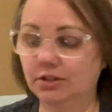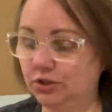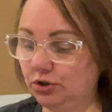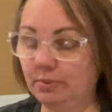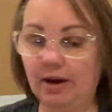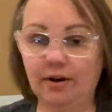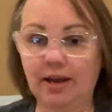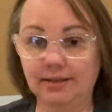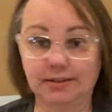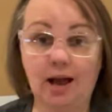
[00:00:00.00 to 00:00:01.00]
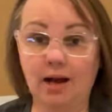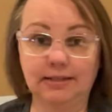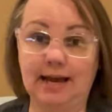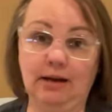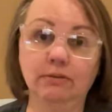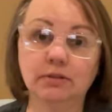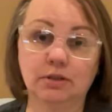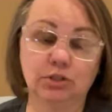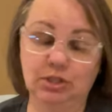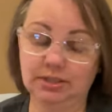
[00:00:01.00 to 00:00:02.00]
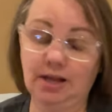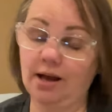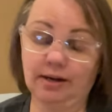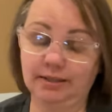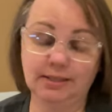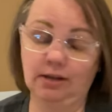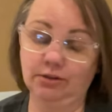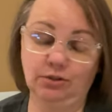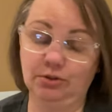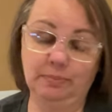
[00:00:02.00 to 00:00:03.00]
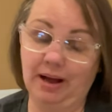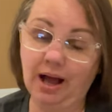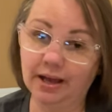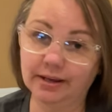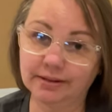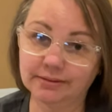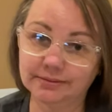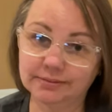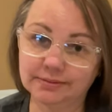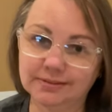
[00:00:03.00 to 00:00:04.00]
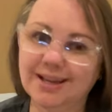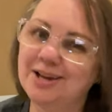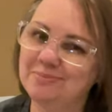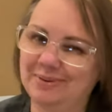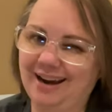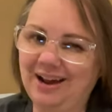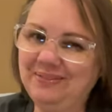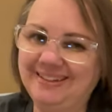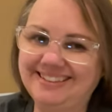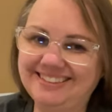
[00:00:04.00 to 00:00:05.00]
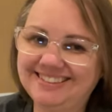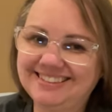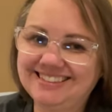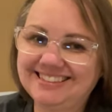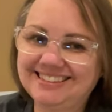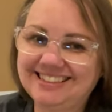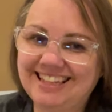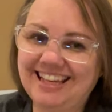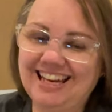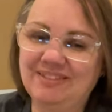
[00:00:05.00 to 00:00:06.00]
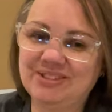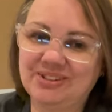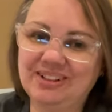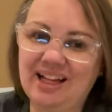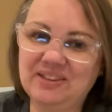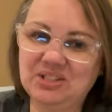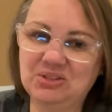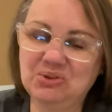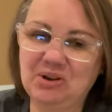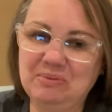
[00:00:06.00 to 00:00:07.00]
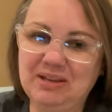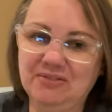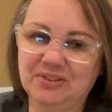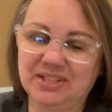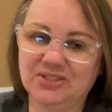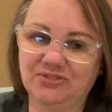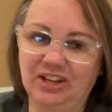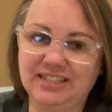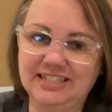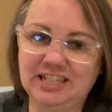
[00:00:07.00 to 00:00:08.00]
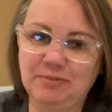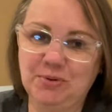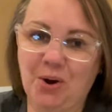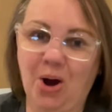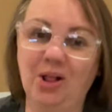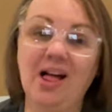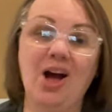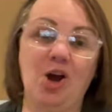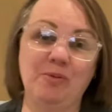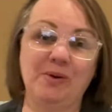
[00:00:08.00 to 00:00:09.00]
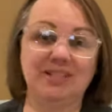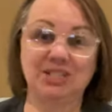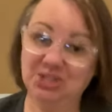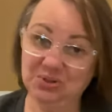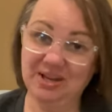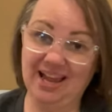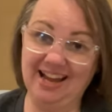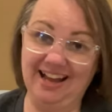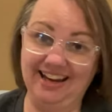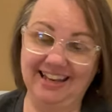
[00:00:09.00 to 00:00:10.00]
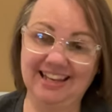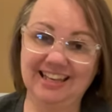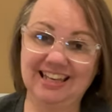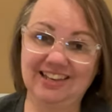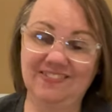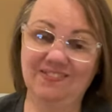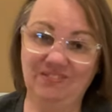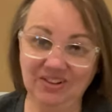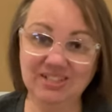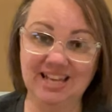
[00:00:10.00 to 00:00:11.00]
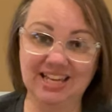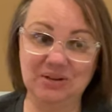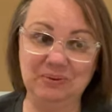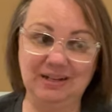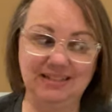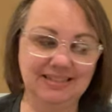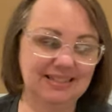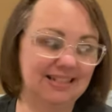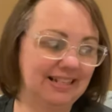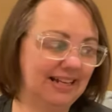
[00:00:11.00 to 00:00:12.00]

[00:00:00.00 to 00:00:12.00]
Juneberry has knocked out, so she's not going to tell you goodbye. But I will. And I'm so glad that you joined me for this fun Temu haul. Hope it wasn't too chaotic. Feels like it was.